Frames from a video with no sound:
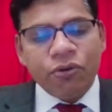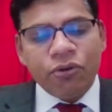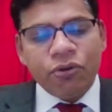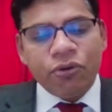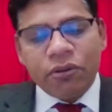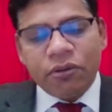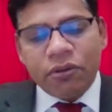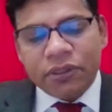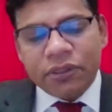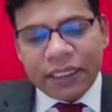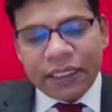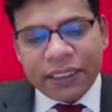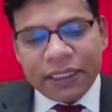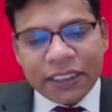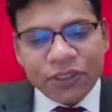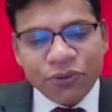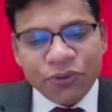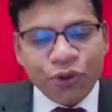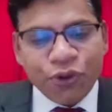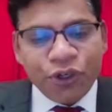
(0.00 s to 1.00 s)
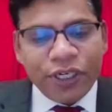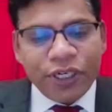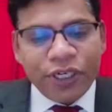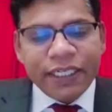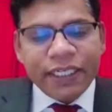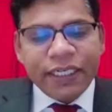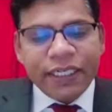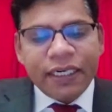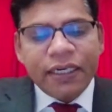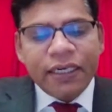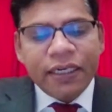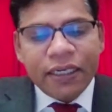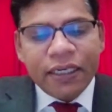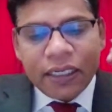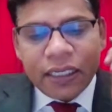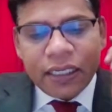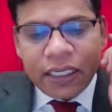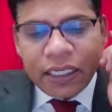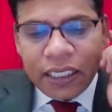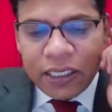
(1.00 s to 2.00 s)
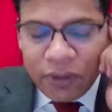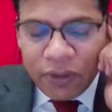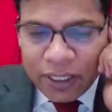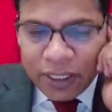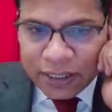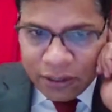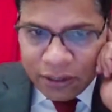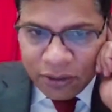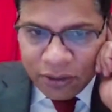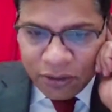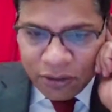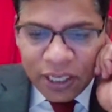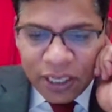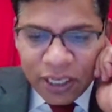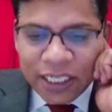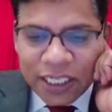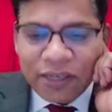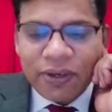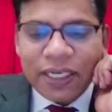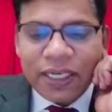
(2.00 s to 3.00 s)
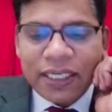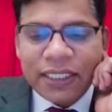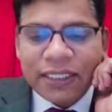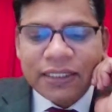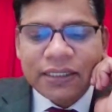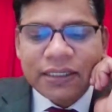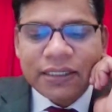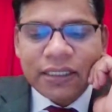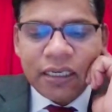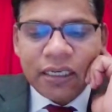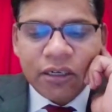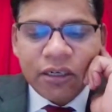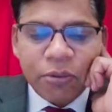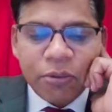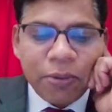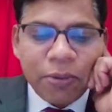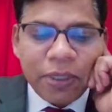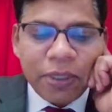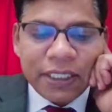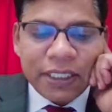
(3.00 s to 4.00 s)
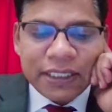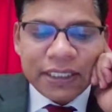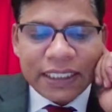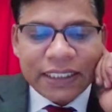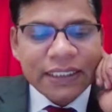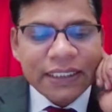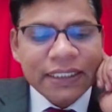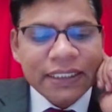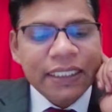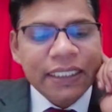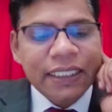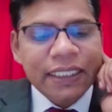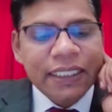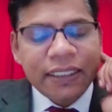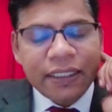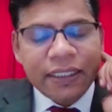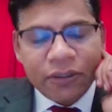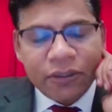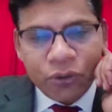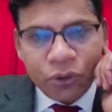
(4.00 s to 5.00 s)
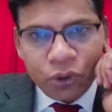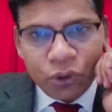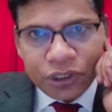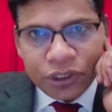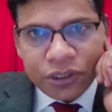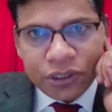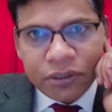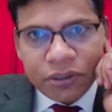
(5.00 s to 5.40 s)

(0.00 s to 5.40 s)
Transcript: such as phonetic and equivalence or non-equivalence and appropriate sanction screening rules.